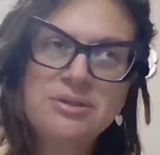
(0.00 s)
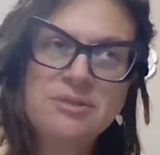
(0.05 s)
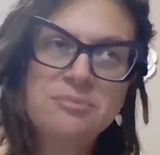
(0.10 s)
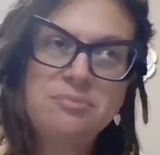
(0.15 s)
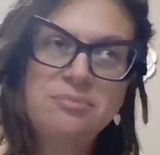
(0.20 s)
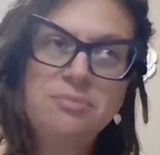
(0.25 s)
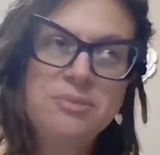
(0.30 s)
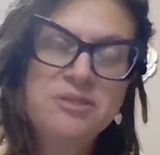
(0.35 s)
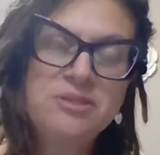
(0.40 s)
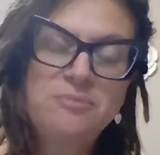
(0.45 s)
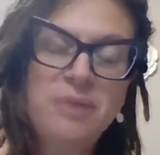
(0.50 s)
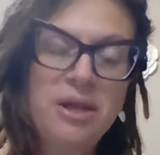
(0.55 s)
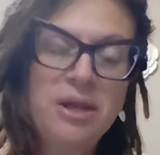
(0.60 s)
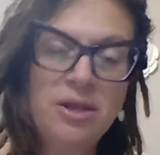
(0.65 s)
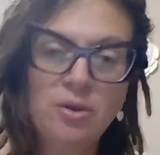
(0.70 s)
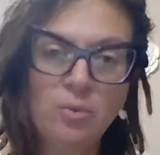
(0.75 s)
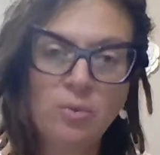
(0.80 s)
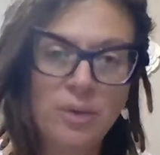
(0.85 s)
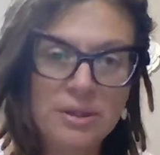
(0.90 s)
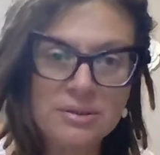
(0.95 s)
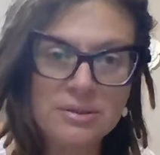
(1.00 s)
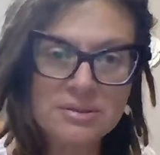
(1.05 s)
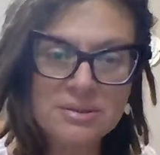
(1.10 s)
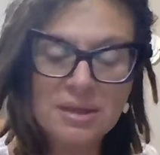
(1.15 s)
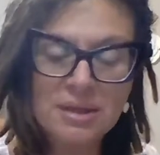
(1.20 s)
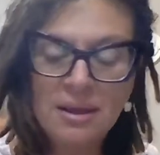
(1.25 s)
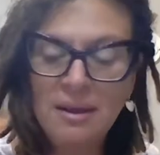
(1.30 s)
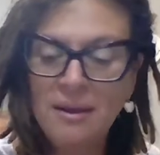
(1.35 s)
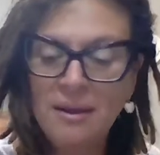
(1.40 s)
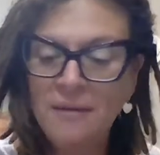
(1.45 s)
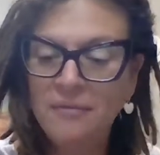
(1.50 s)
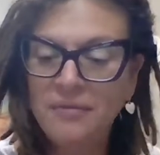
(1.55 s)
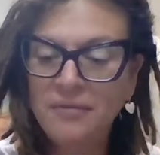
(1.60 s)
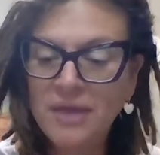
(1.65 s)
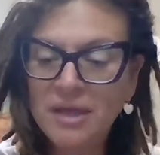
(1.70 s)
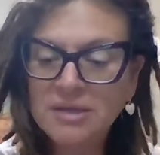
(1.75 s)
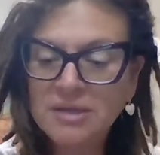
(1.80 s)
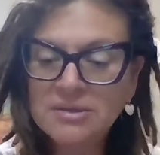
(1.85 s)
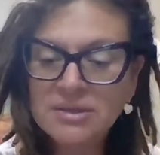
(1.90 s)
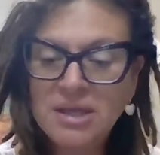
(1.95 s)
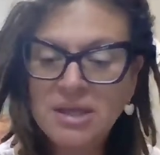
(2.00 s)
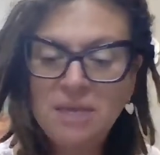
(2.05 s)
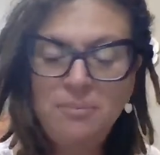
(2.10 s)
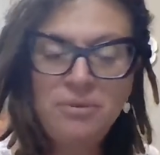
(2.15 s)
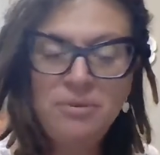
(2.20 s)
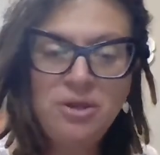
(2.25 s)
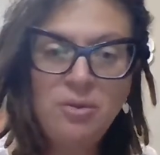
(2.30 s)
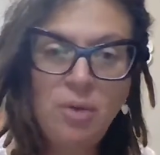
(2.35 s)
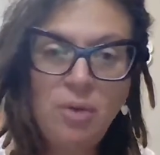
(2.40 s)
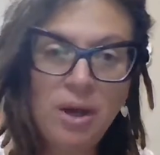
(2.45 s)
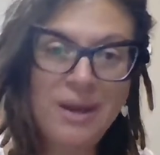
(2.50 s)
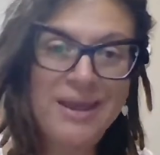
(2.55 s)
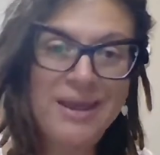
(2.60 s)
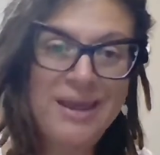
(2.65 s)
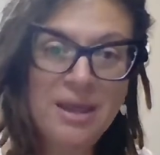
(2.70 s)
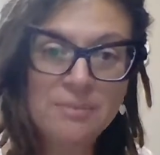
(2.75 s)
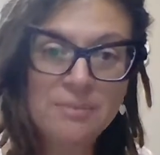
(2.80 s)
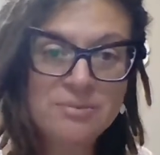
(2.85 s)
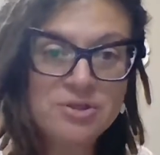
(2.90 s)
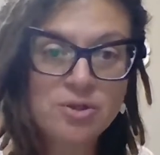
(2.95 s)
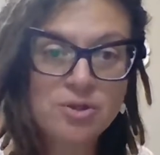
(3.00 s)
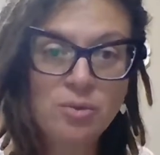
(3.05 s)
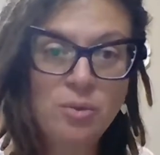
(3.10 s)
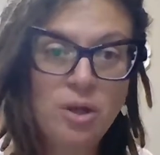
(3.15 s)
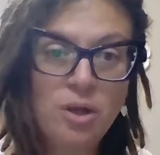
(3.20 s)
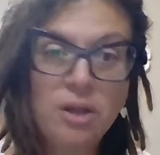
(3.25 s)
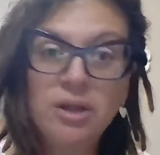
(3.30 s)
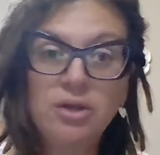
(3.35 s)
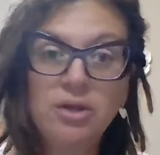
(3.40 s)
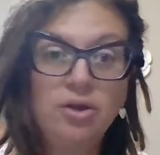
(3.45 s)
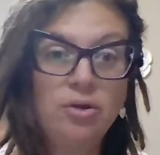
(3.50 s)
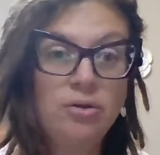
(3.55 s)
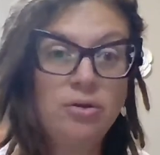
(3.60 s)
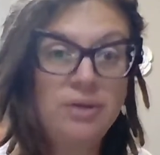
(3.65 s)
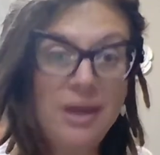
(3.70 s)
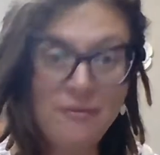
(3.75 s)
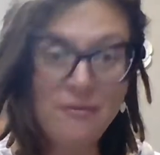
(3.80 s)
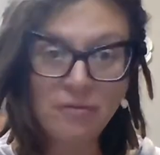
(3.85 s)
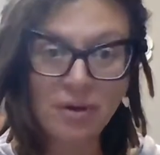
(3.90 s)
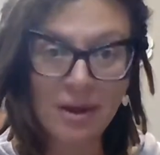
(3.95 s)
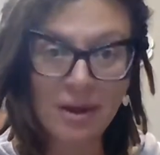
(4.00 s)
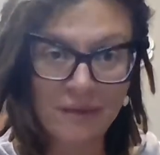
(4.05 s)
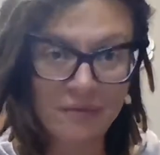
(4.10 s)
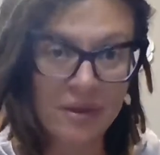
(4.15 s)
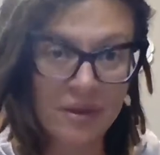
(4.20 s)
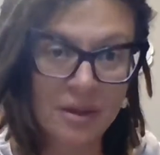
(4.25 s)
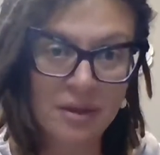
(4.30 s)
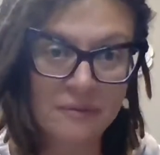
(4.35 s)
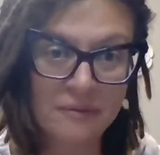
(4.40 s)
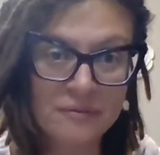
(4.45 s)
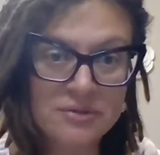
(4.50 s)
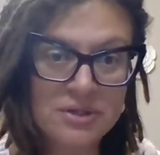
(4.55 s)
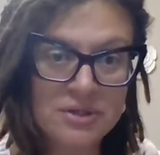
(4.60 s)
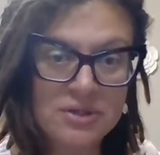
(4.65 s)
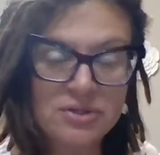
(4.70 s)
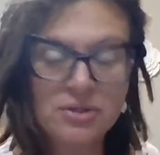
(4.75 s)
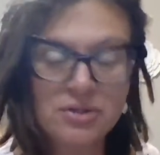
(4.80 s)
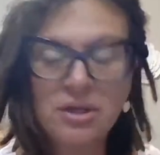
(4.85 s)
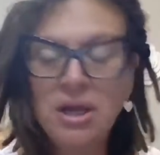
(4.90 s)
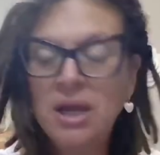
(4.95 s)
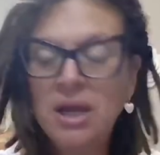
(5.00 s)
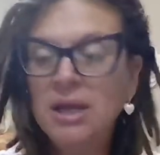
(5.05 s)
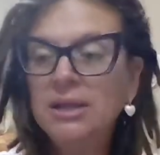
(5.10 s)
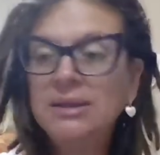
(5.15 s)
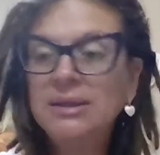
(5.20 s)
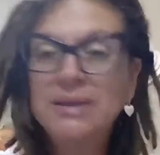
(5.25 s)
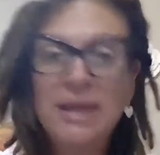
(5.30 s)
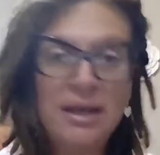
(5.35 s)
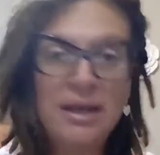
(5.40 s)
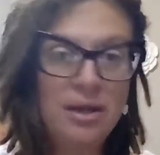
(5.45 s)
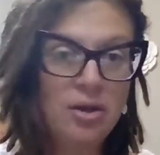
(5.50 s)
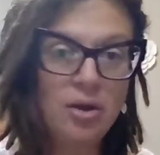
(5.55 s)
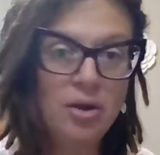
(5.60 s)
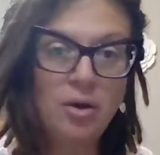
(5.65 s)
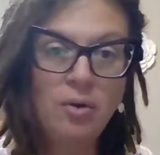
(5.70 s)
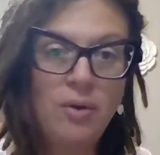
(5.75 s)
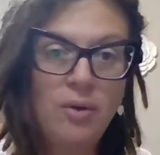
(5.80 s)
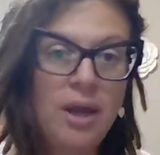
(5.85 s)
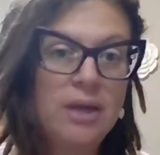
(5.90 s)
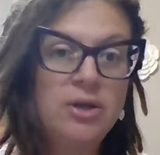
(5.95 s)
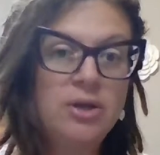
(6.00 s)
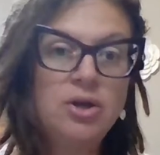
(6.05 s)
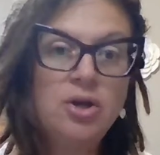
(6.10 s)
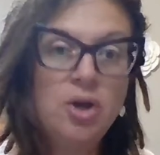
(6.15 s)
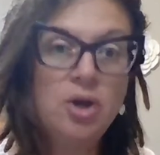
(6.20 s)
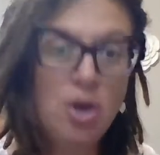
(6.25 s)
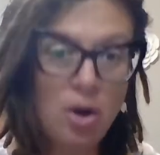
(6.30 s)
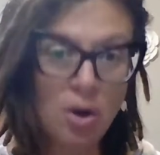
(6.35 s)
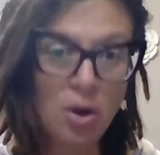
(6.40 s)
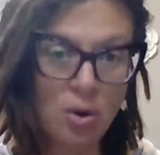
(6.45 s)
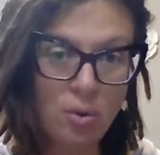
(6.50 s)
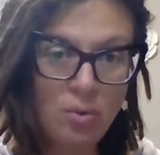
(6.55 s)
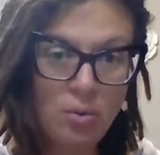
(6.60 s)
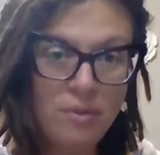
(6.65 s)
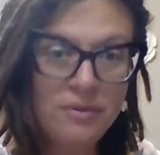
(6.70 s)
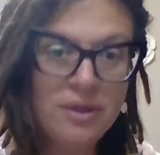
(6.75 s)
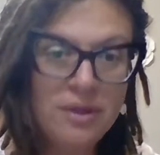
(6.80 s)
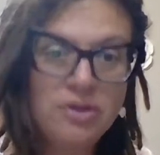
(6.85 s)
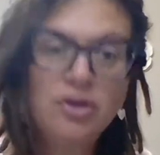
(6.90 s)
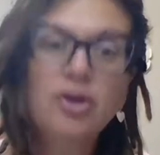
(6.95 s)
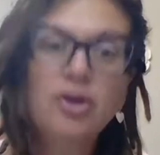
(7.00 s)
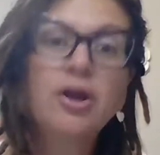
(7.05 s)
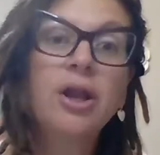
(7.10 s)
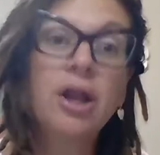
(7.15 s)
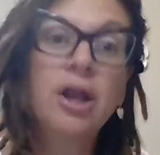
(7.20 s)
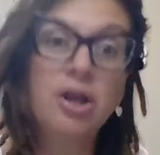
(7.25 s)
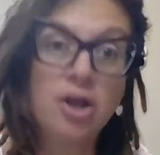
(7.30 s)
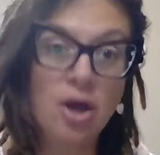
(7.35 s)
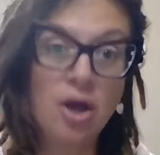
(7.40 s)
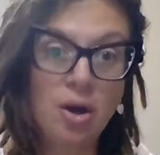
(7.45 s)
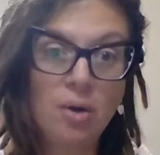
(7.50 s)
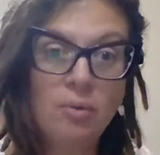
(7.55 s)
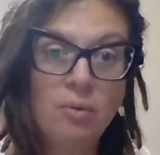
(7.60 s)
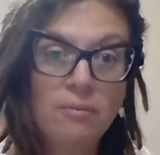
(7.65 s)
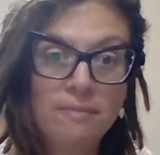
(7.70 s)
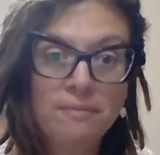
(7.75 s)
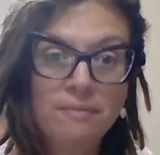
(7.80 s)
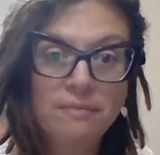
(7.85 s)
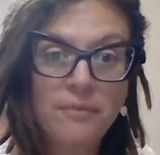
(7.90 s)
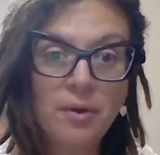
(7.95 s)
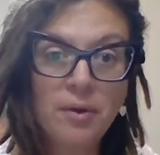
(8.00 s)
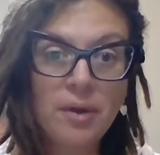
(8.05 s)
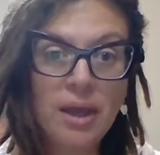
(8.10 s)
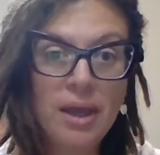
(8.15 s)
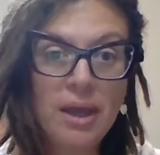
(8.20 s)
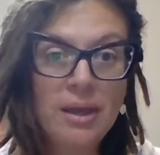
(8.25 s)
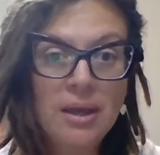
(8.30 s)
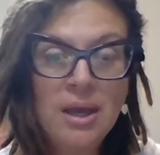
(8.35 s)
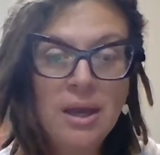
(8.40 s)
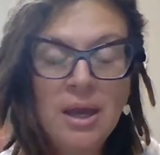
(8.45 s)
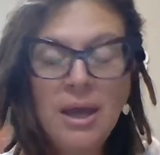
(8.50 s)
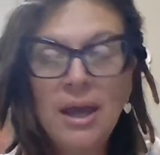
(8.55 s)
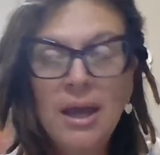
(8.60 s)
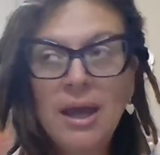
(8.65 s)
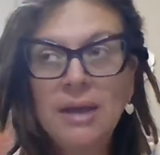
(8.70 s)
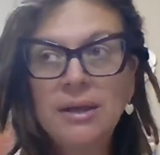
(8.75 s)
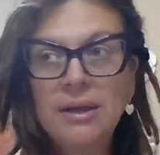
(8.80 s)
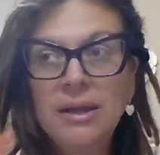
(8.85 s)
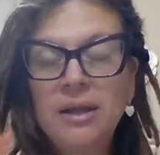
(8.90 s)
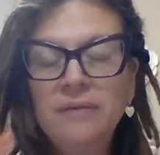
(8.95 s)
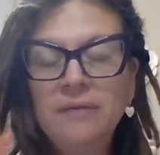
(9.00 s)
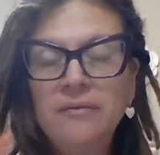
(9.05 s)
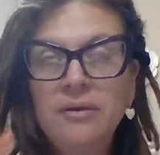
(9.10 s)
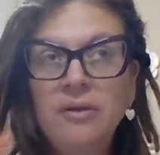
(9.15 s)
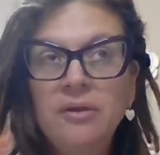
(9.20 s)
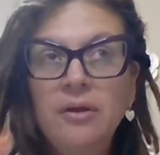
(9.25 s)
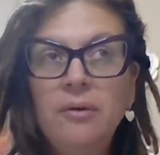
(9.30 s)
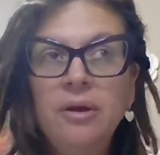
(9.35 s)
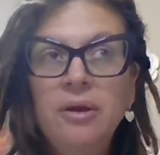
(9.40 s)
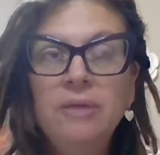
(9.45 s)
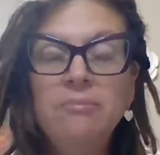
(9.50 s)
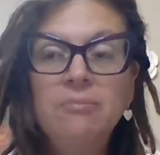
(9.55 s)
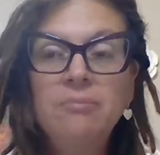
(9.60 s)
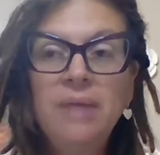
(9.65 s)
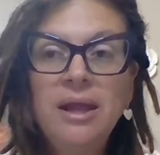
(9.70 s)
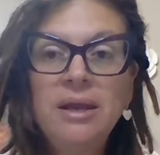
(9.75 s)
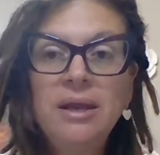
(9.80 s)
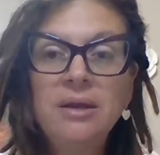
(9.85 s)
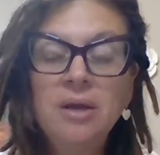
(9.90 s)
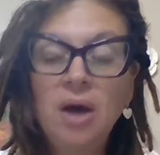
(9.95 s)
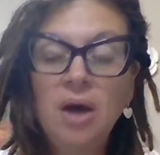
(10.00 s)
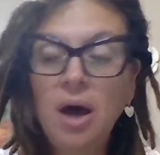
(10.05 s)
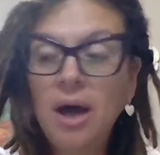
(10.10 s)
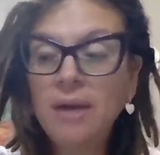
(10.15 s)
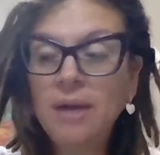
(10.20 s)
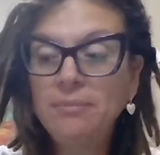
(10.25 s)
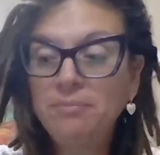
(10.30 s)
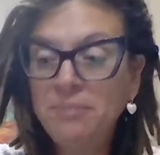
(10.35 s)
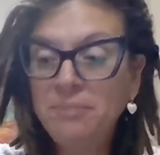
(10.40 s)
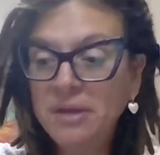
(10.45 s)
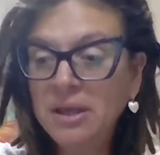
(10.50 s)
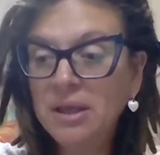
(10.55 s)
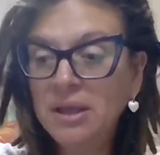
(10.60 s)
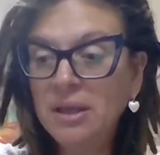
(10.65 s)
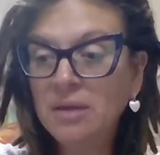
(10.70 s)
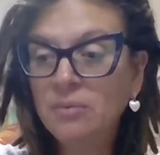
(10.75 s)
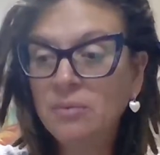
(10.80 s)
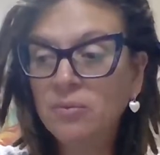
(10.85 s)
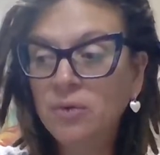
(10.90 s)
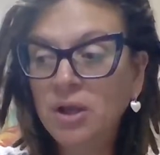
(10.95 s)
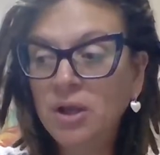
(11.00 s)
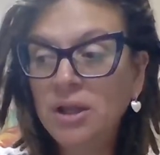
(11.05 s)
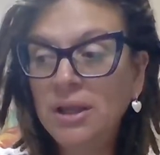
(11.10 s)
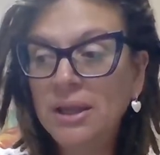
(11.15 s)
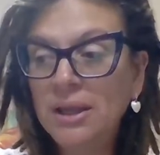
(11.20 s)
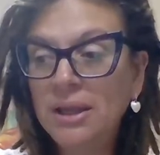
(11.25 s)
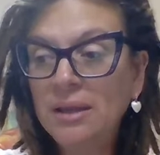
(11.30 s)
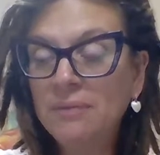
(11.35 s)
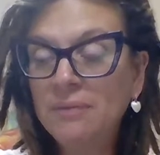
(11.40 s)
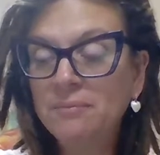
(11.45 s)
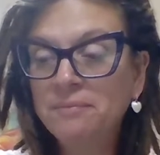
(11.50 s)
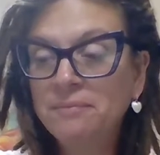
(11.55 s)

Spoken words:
spinning your wheels. That is keeping you on a hamster wheel, and you'll never have that conversation. Let it go and know that you're going to know. Okay. And even though it may not be really